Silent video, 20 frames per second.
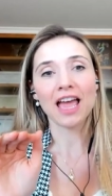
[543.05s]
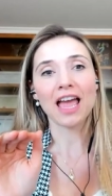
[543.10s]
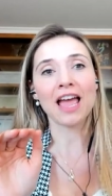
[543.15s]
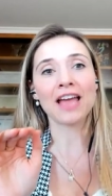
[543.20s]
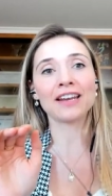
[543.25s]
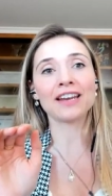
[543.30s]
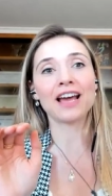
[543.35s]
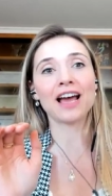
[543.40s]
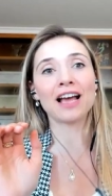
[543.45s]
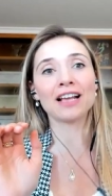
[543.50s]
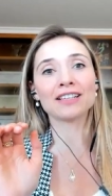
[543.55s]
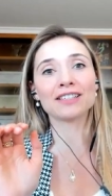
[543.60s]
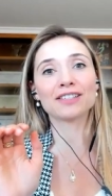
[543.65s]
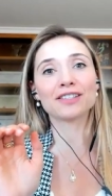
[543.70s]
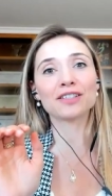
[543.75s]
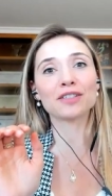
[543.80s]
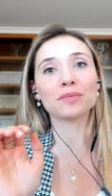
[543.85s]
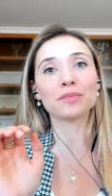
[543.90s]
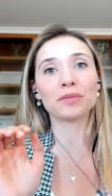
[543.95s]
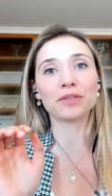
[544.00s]
and
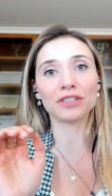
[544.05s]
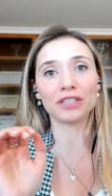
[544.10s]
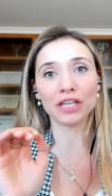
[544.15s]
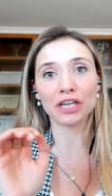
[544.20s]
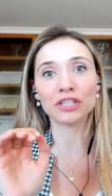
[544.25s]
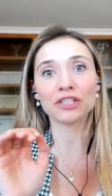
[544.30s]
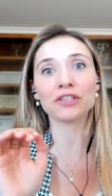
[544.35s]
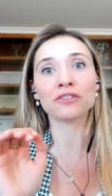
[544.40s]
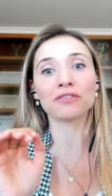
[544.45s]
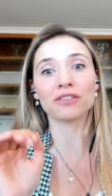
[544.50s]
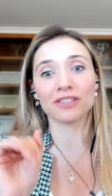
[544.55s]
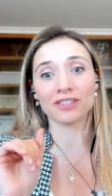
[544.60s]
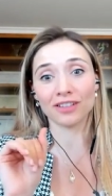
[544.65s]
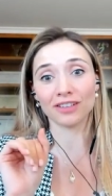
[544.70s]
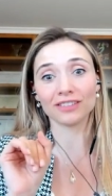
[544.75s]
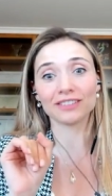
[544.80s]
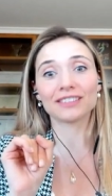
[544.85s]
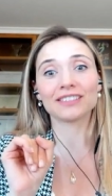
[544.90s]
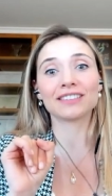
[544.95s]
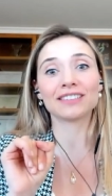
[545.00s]
answer prediction
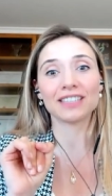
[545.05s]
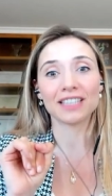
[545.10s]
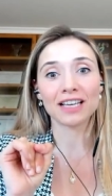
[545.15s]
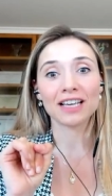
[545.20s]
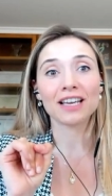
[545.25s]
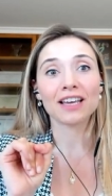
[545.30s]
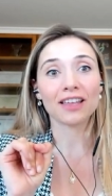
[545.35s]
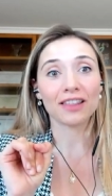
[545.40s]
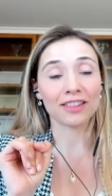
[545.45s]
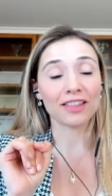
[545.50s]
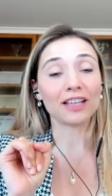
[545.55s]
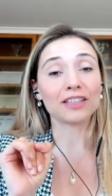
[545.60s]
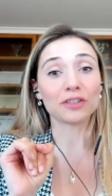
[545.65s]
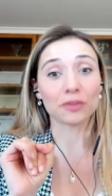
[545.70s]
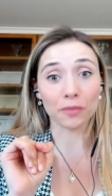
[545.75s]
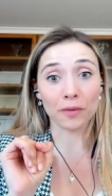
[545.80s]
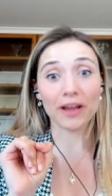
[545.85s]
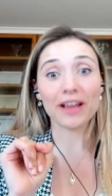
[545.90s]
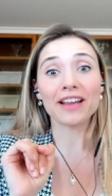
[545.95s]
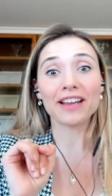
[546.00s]
results that
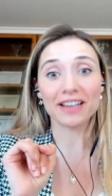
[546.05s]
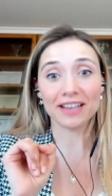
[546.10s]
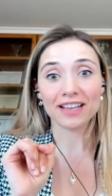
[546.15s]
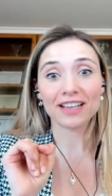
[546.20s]
way.